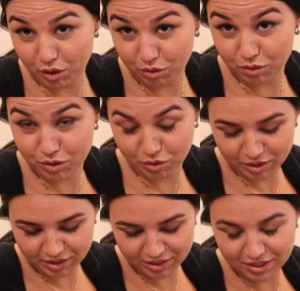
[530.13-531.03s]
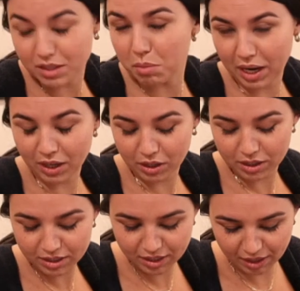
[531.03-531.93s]
so this is inspired.
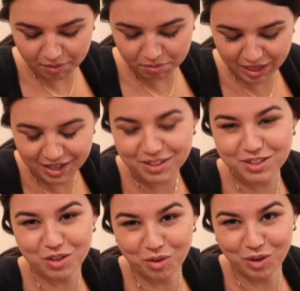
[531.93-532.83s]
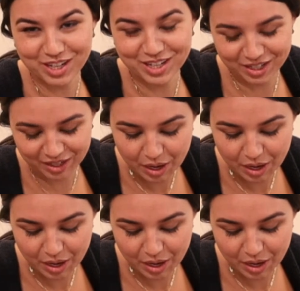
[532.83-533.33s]
So we're gonna